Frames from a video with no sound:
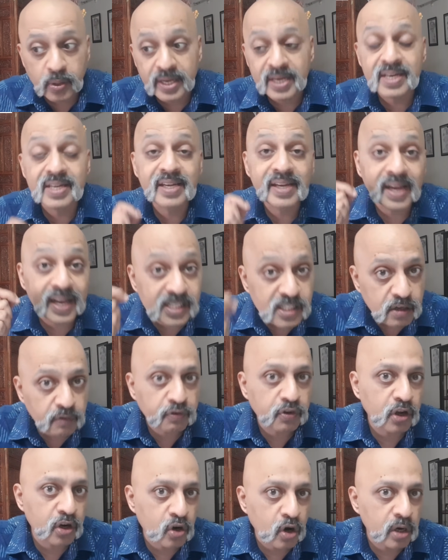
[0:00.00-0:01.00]
So in case
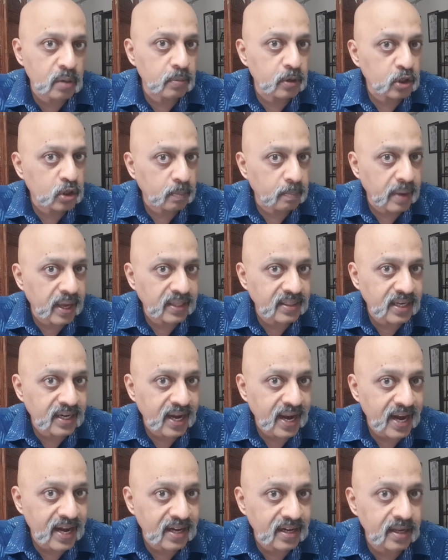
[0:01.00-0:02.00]
if you are not able to make
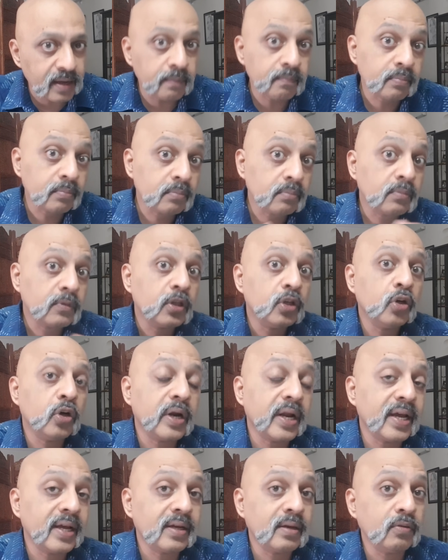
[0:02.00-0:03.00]
that 80,
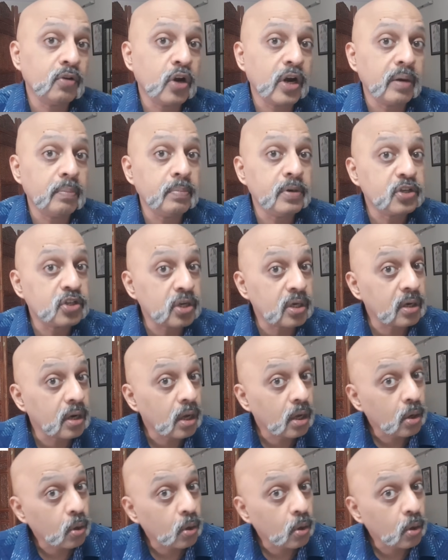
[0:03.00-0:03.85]
your admission